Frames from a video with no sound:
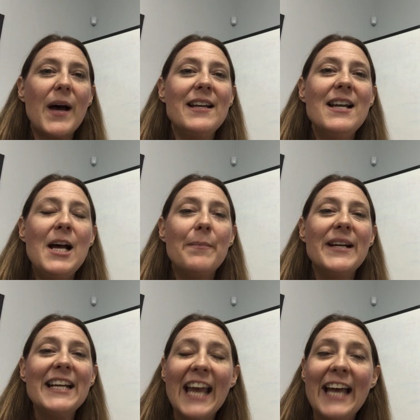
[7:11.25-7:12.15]
But
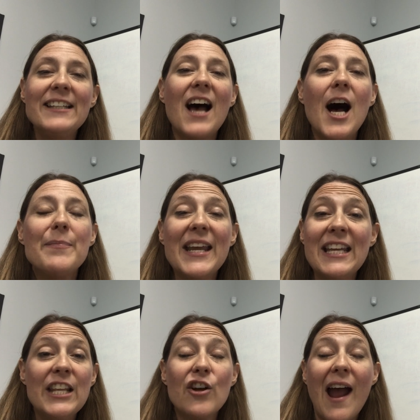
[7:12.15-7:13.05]
again, they
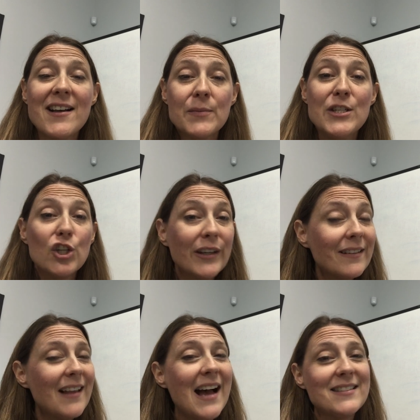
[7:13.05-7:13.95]
can either ask me
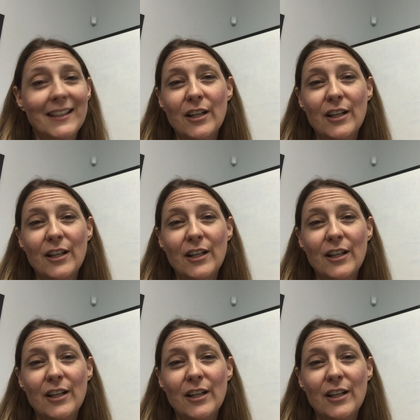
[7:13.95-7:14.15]
during class,